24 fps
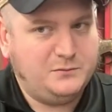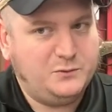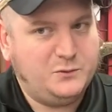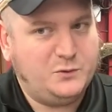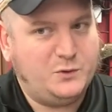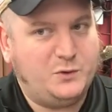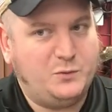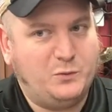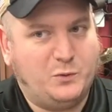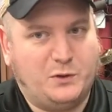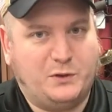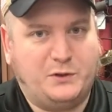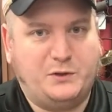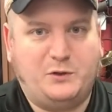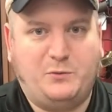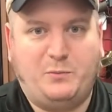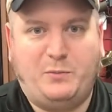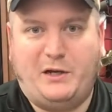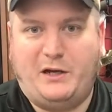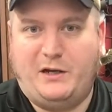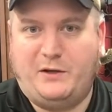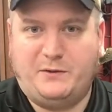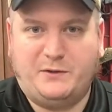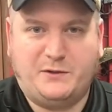between 1 or 2
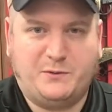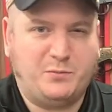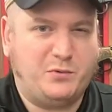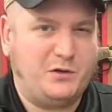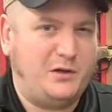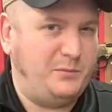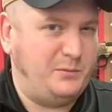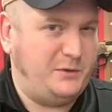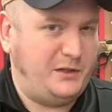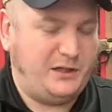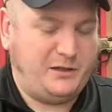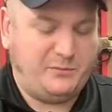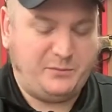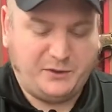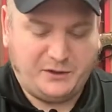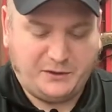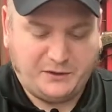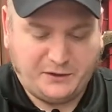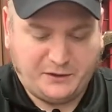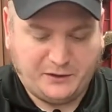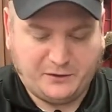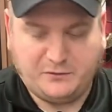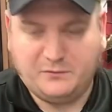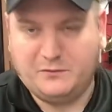pounds, probably not a big
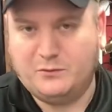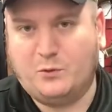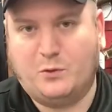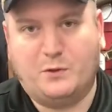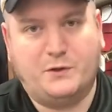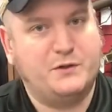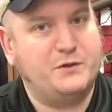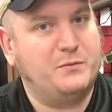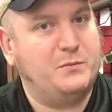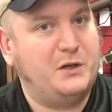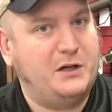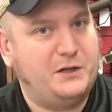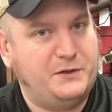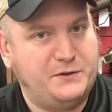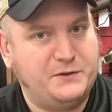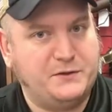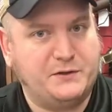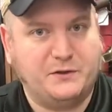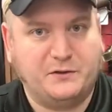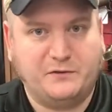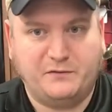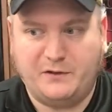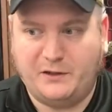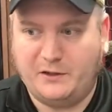deal. Of course, your mileage is
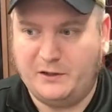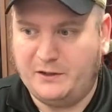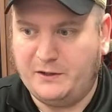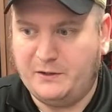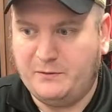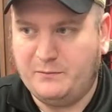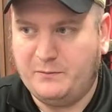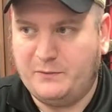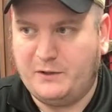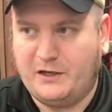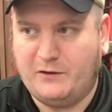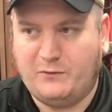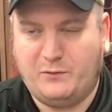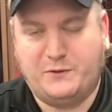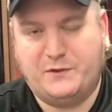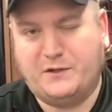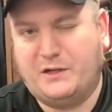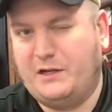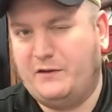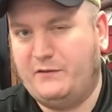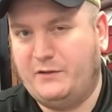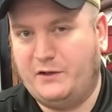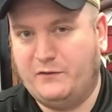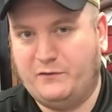going to vary. Everyone's
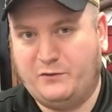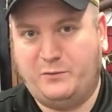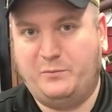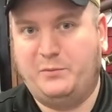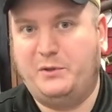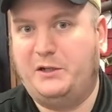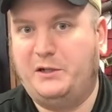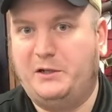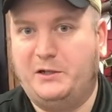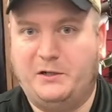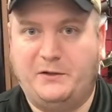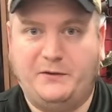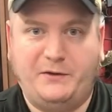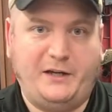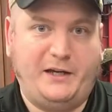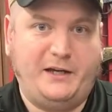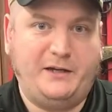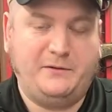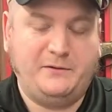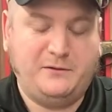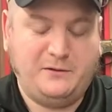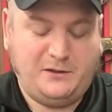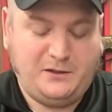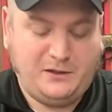going to have a different opinion on
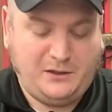that.